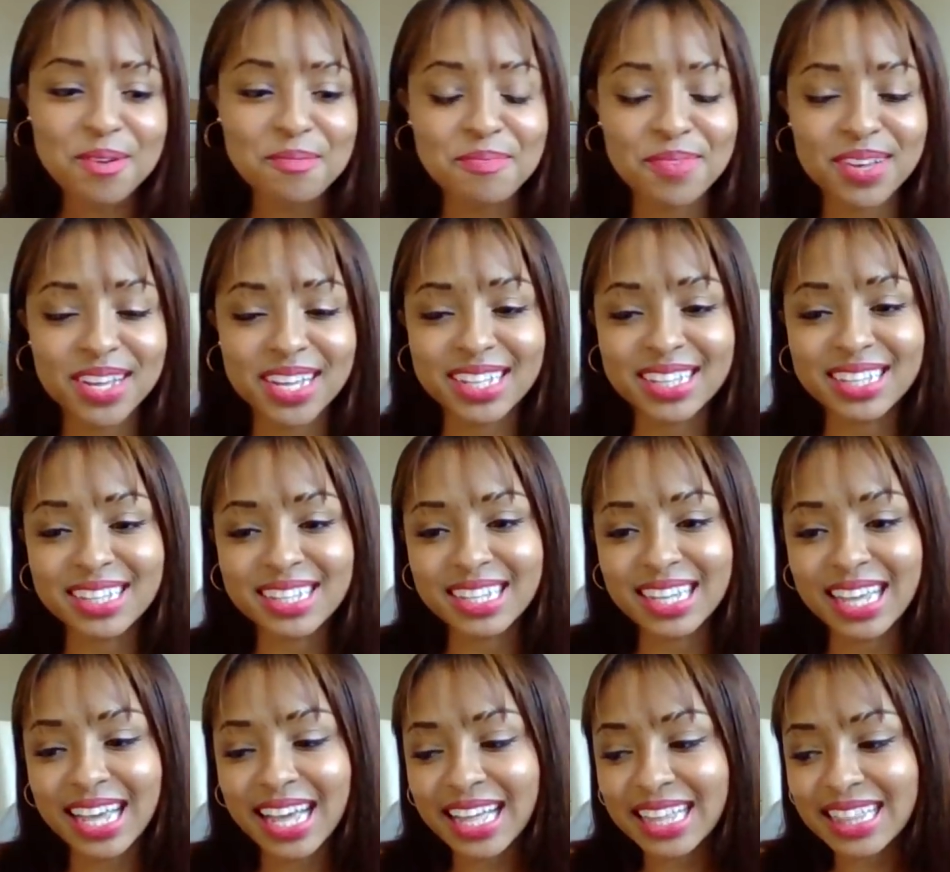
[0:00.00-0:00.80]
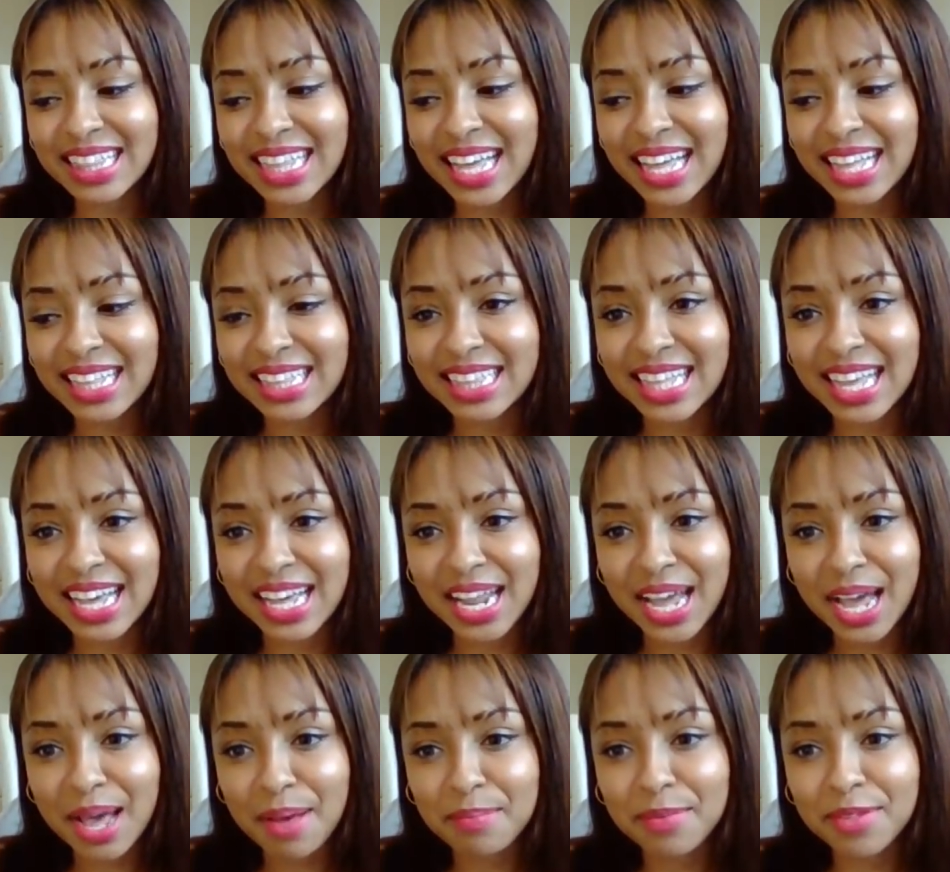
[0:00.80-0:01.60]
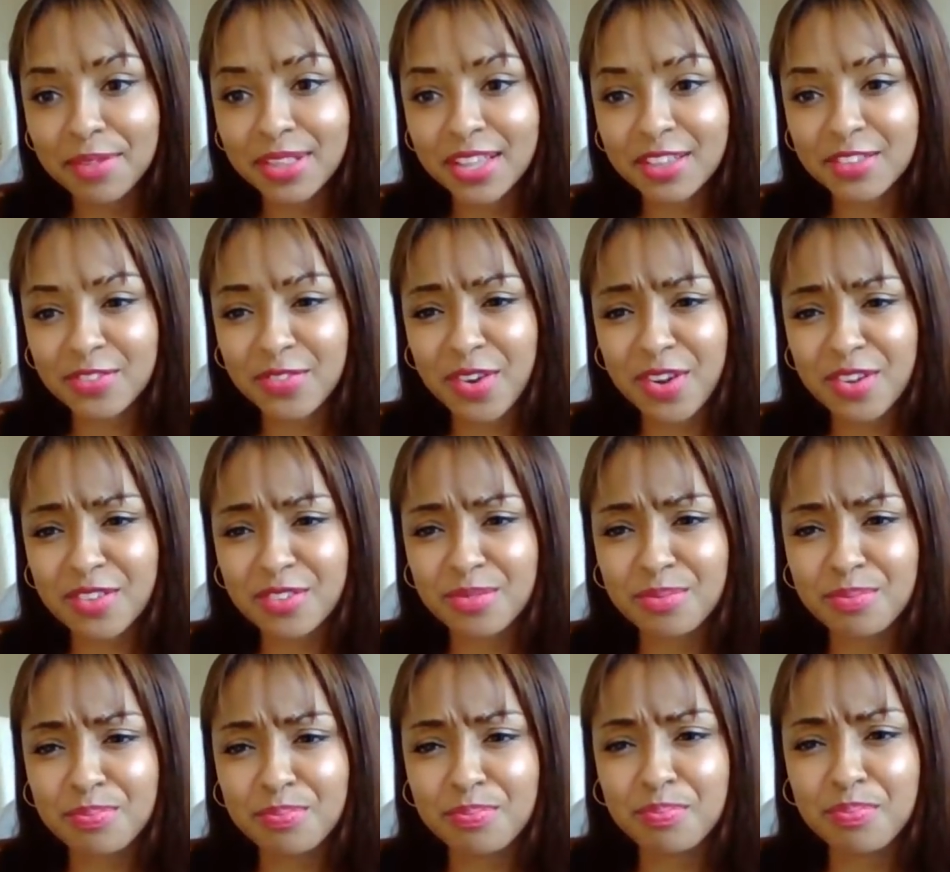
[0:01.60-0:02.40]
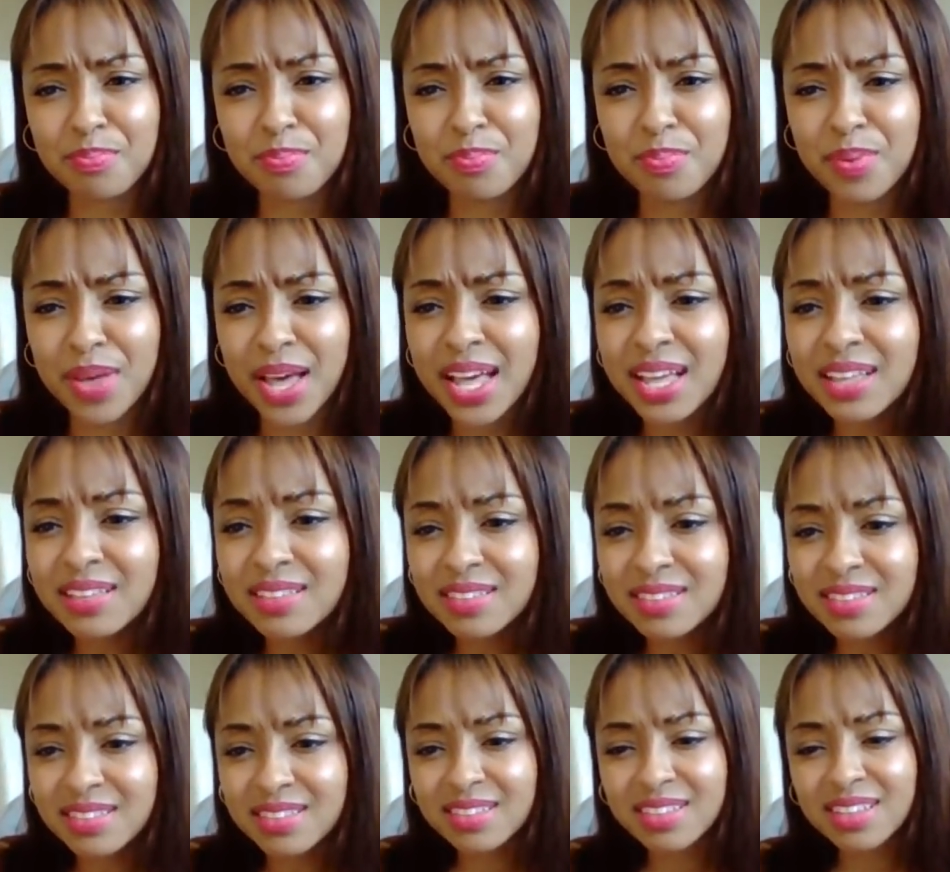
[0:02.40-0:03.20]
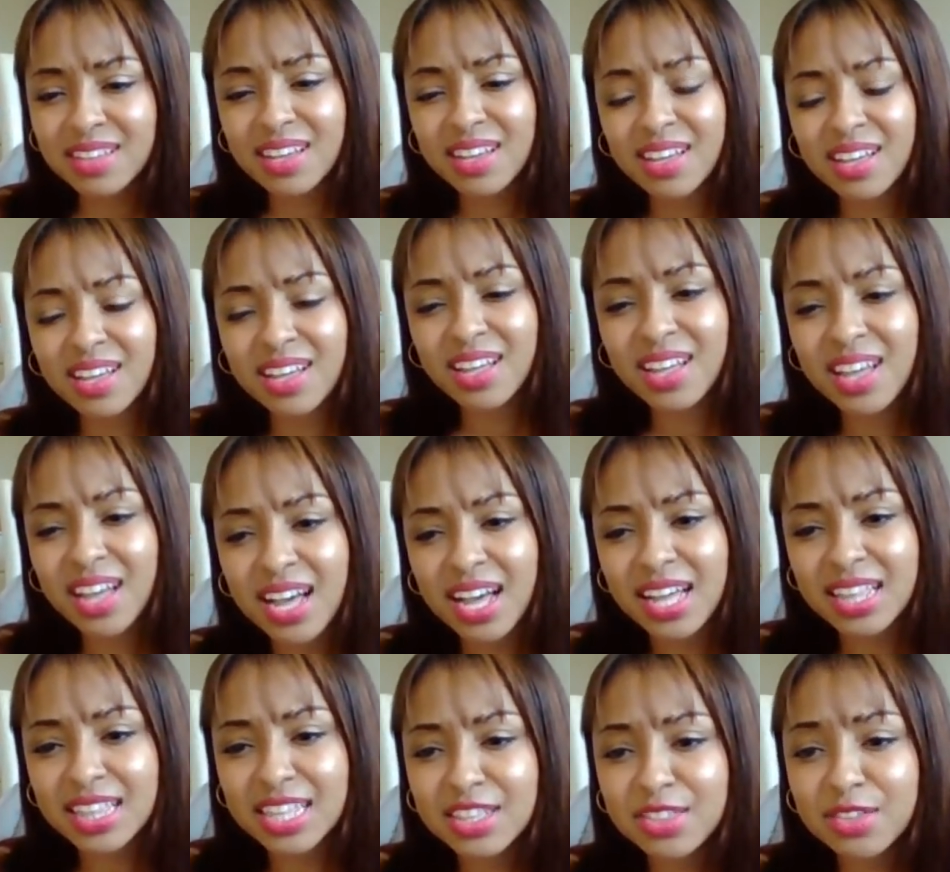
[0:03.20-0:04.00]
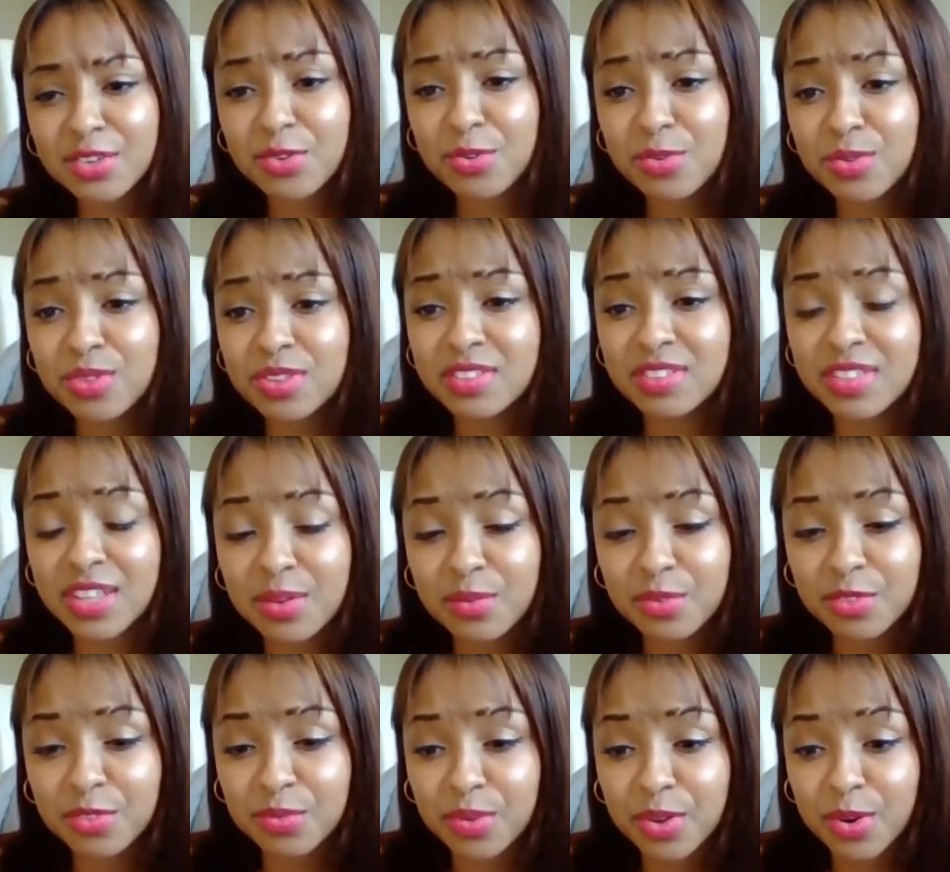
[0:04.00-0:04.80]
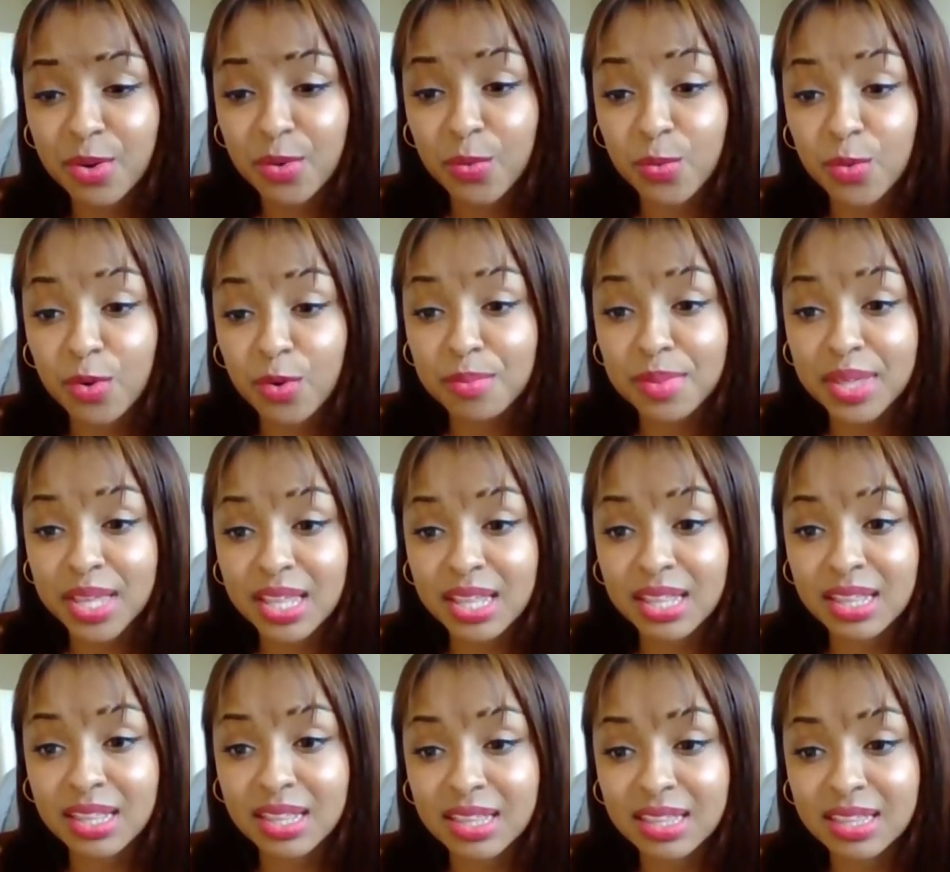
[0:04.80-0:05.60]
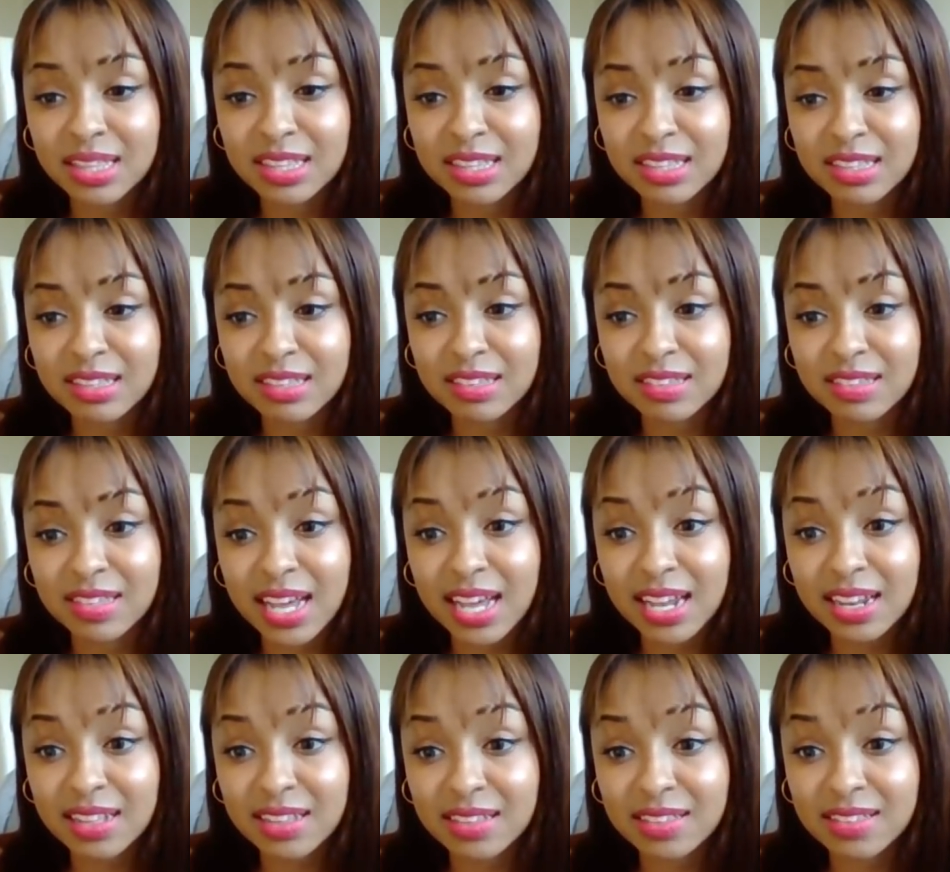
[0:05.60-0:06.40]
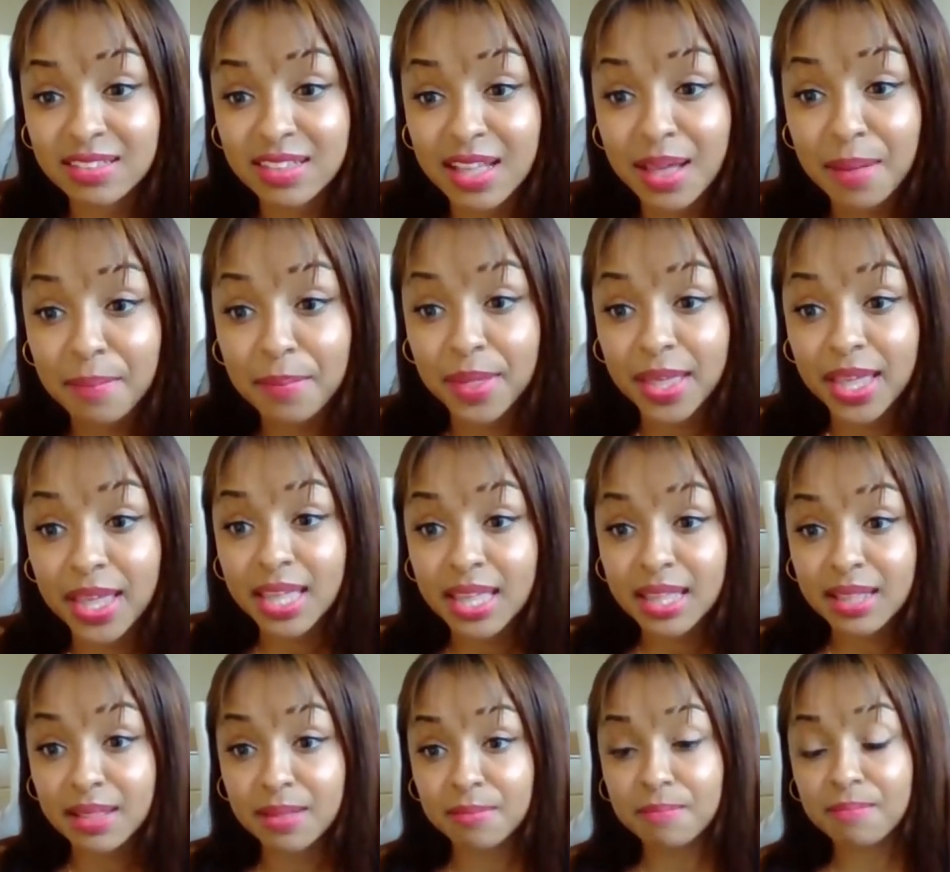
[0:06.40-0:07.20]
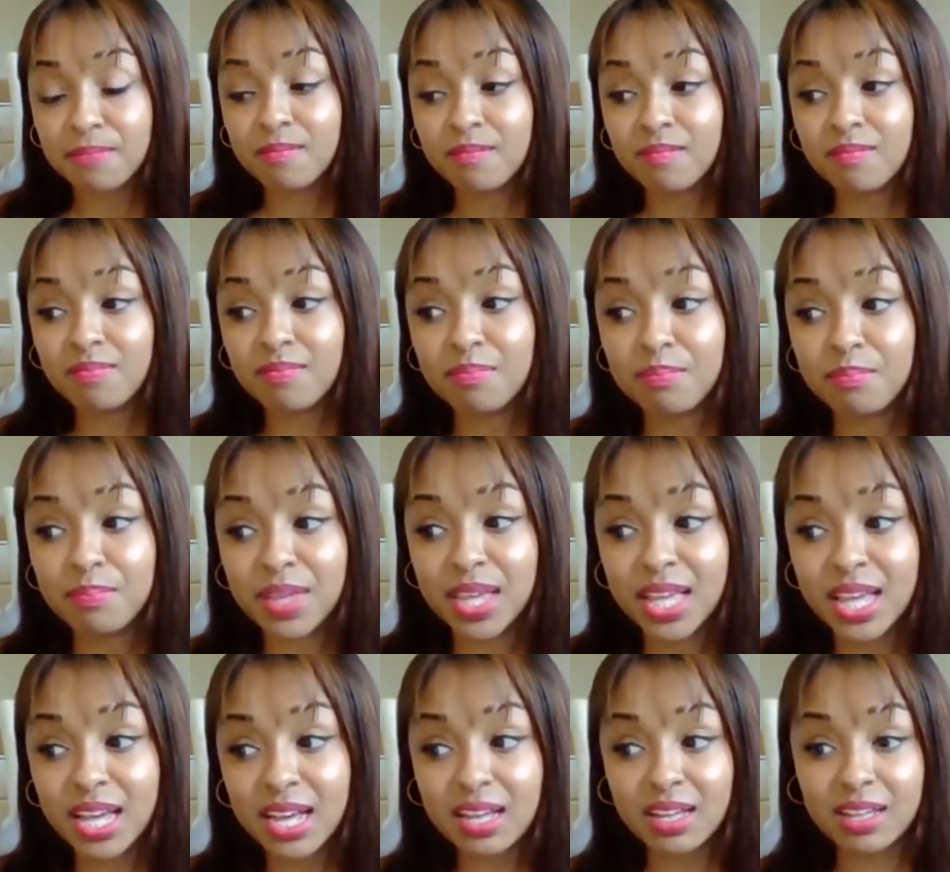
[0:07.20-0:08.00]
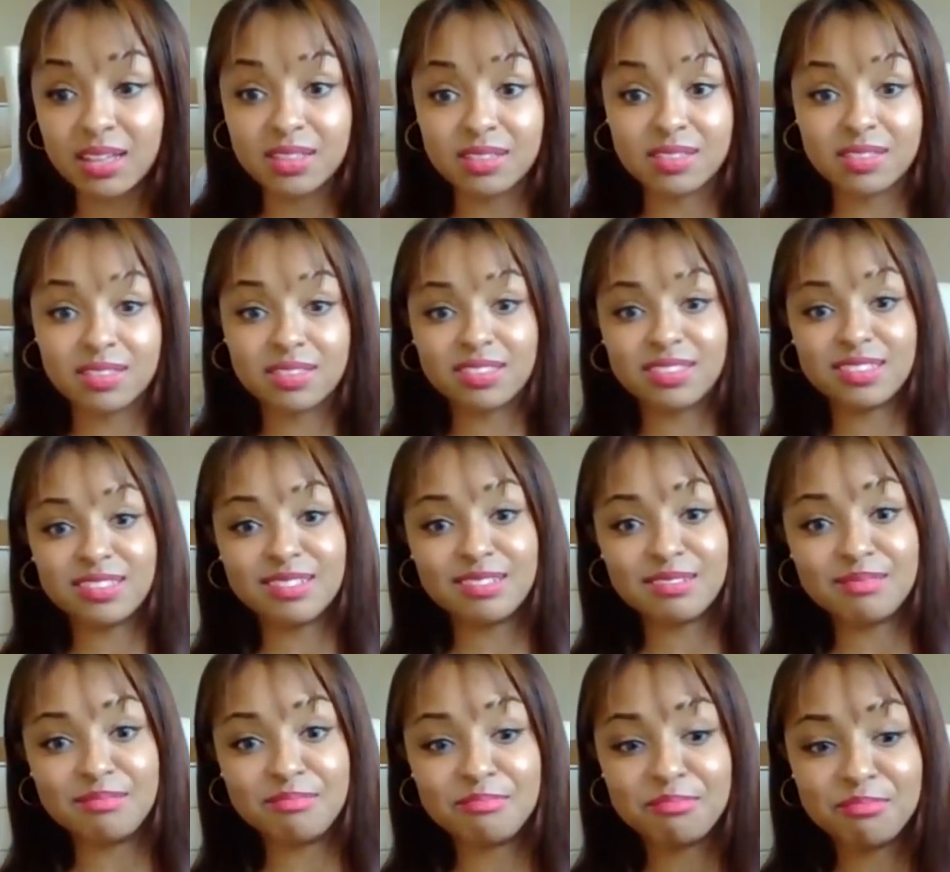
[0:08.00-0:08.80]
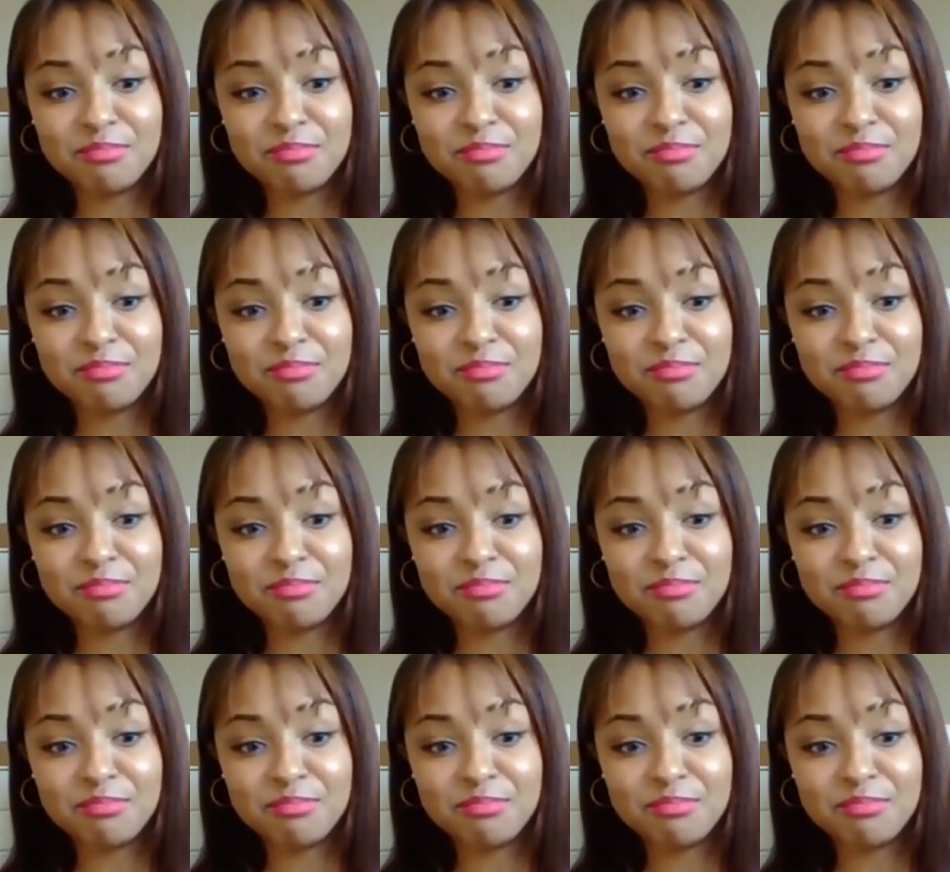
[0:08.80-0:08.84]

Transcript: But yeah, that happened. As far as best, I think the coolest thing was when a woman decided to step in because